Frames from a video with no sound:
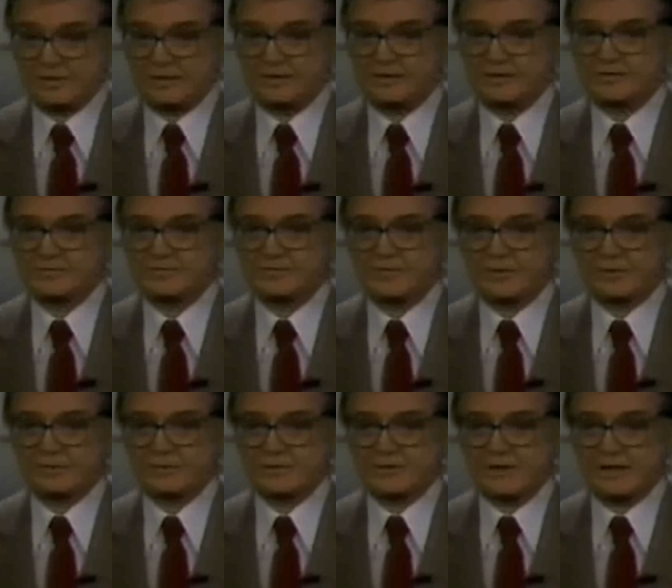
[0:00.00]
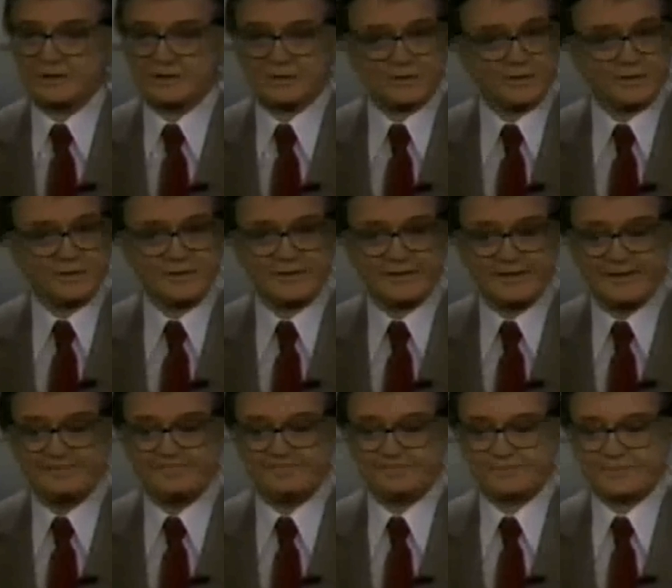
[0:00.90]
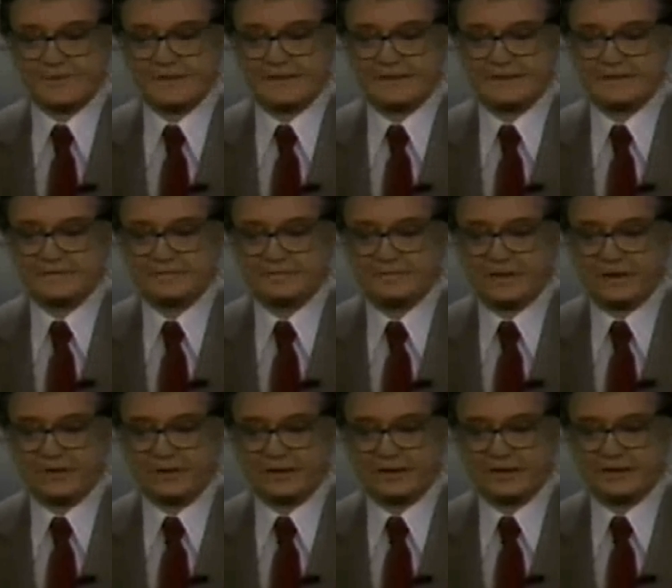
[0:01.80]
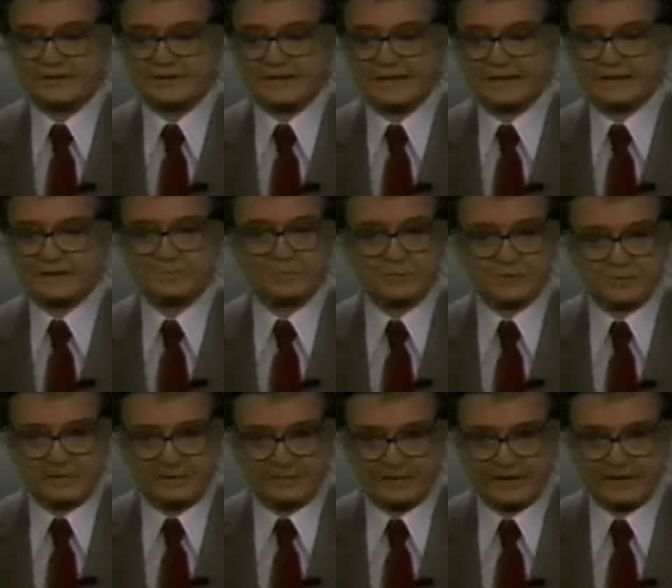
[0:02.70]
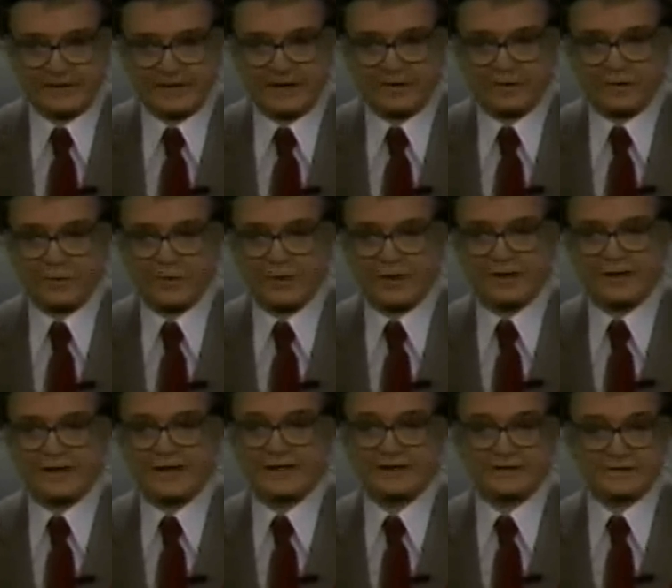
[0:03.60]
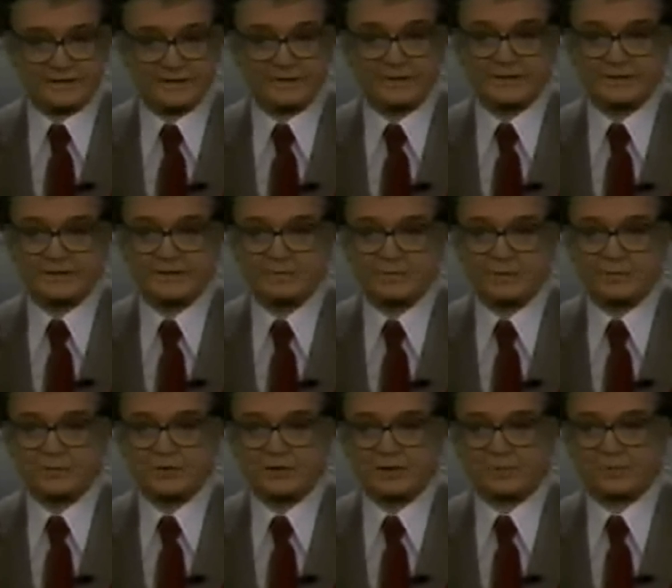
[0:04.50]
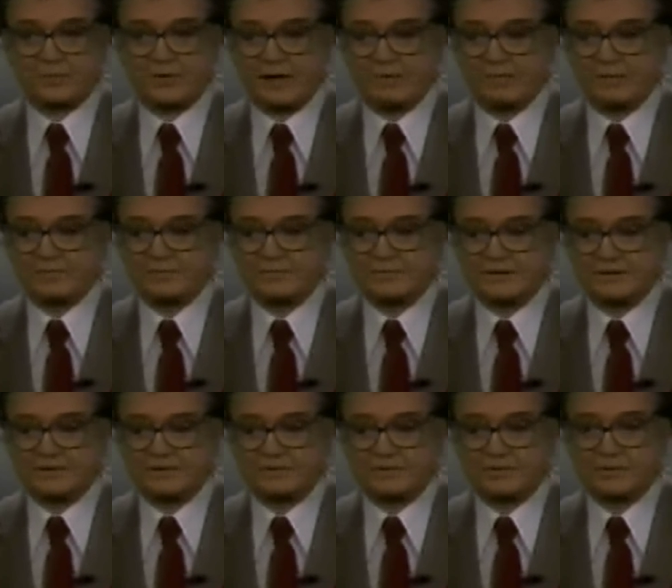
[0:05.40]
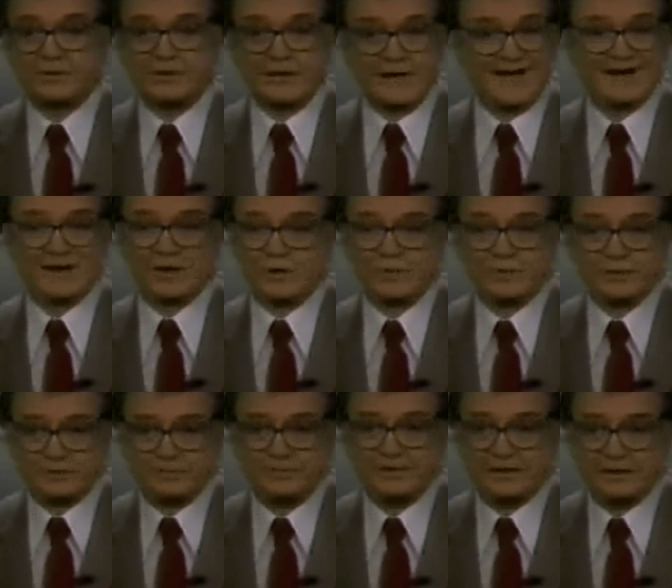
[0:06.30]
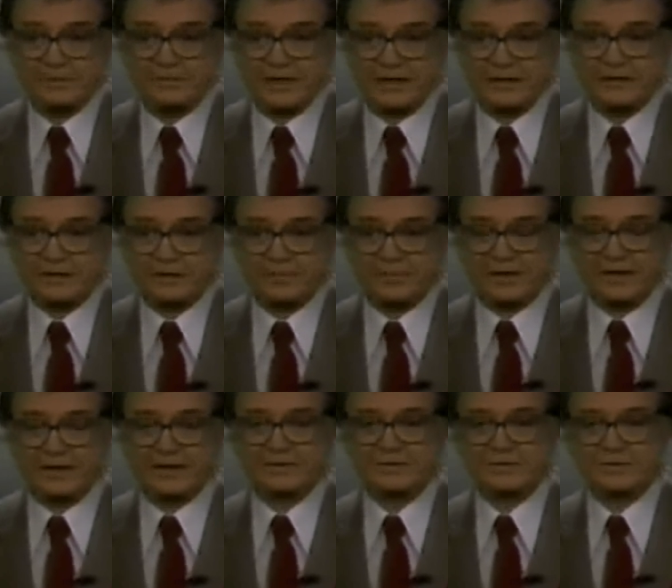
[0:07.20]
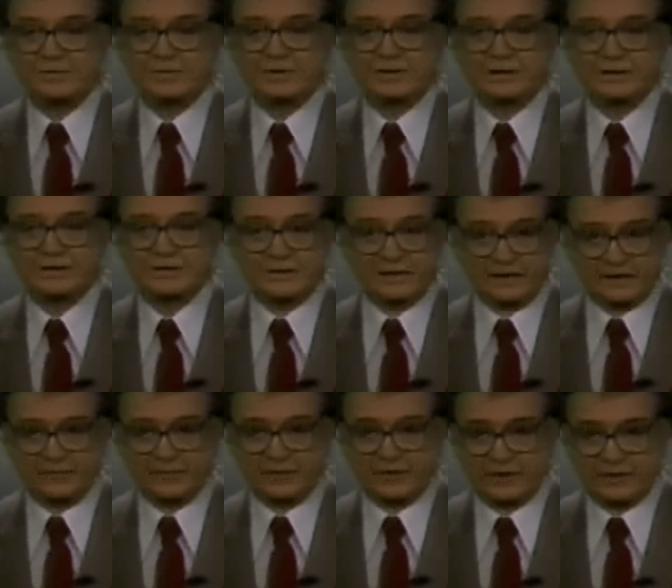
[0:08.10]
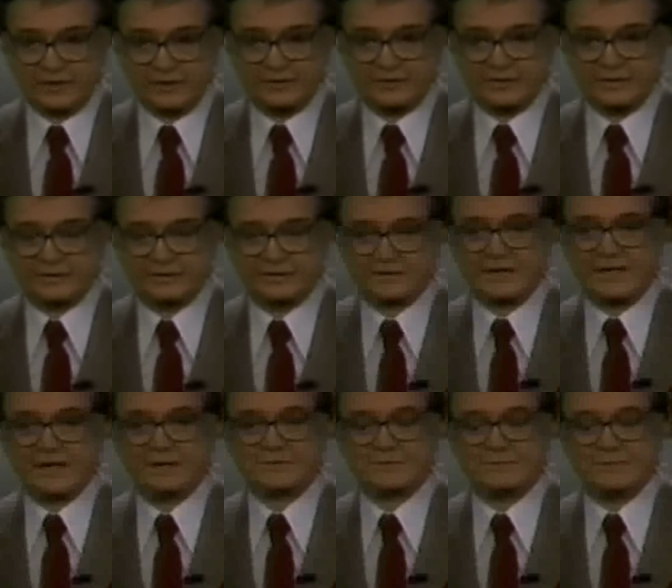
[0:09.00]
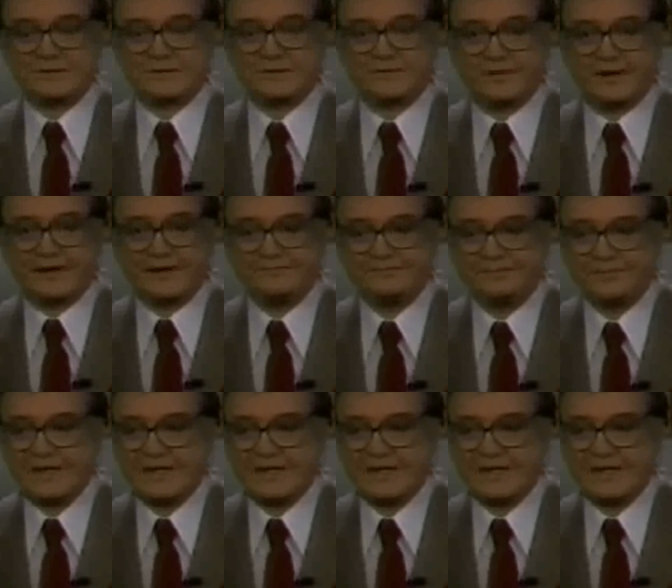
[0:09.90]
Uh, there was uncertainty. Uh, Marilyn, as I guess most people are now aware, had serious emotional problems and could not always be depended upon to at least deliver the goods at the time specified.